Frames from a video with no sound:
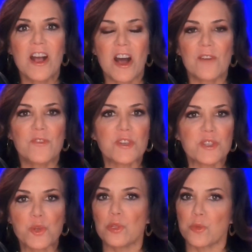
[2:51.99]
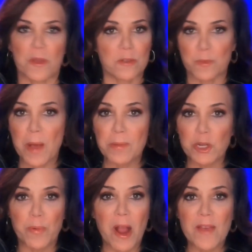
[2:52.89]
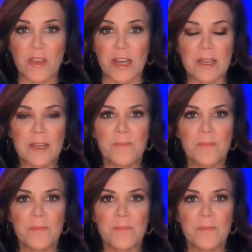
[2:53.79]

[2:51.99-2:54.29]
of their schools, whether it's public or private,